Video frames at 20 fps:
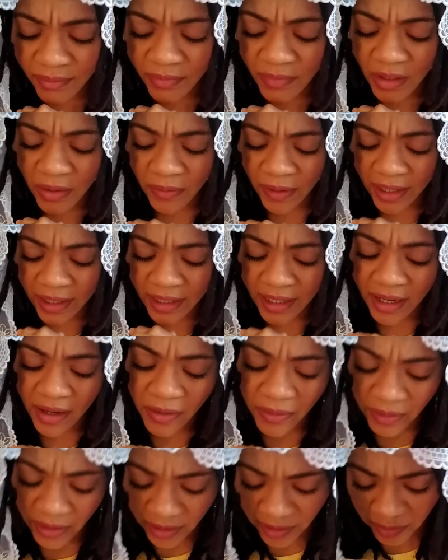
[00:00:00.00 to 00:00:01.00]
Right
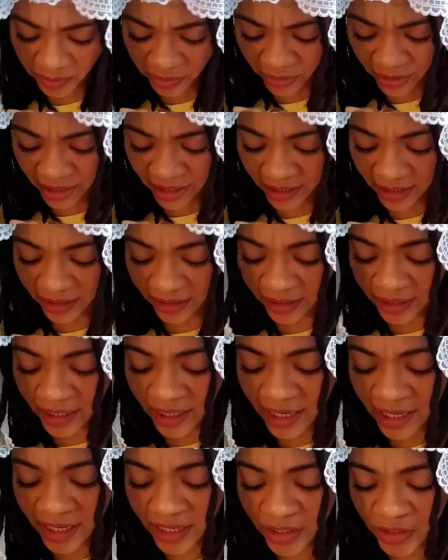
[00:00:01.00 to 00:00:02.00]
now, we are praying
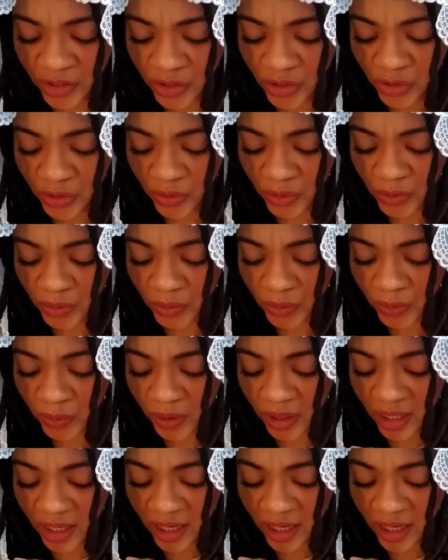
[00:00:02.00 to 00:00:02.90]
to